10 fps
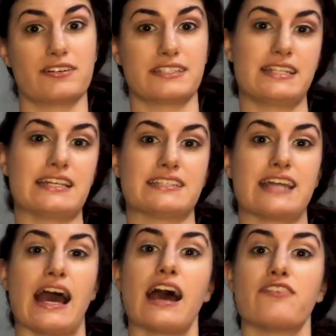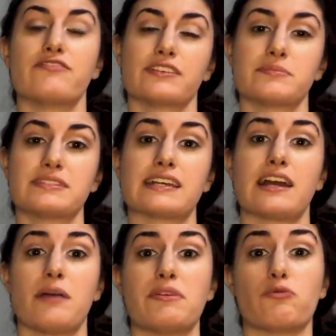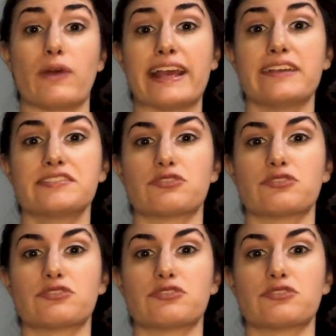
states that have films that come in waves,